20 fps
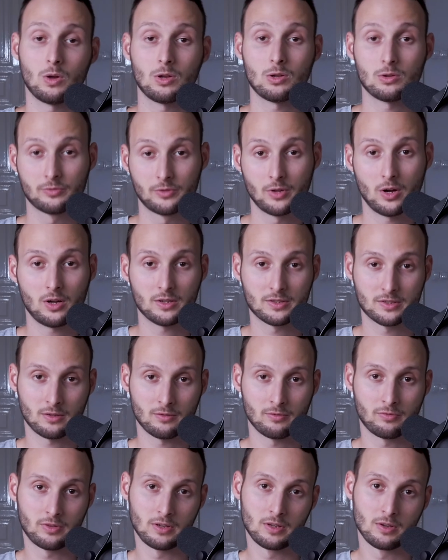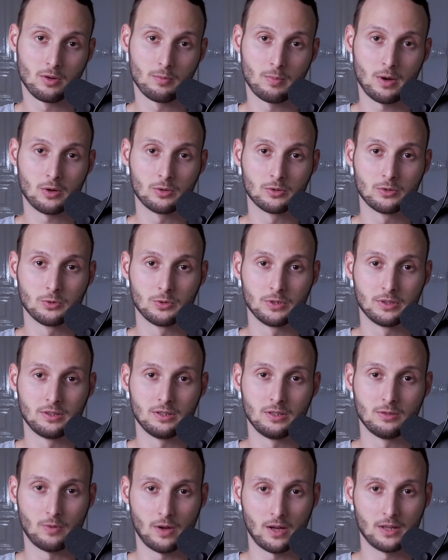One of the awesome things about
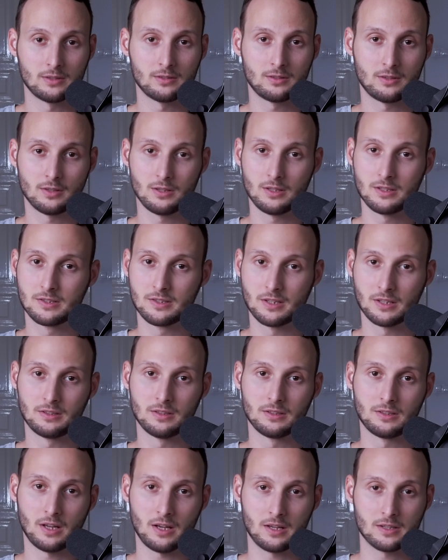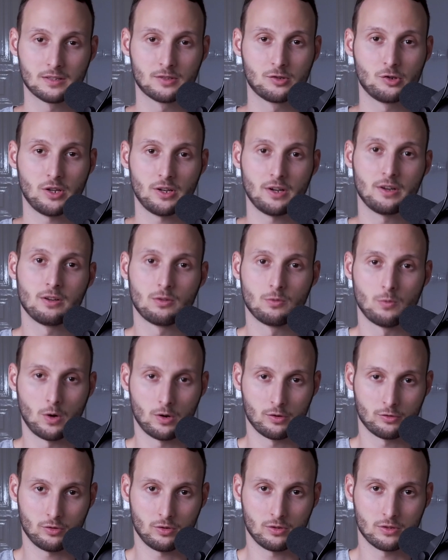UnityEvent is that it has generic
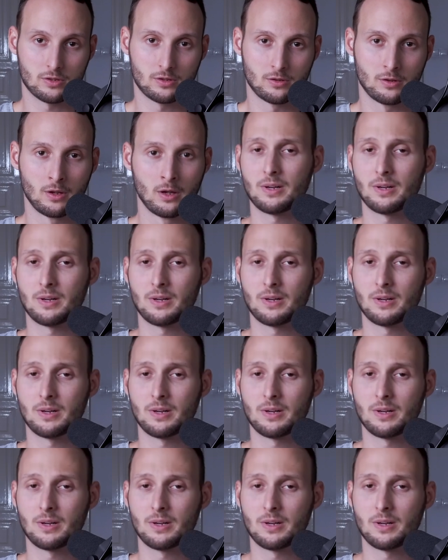versions.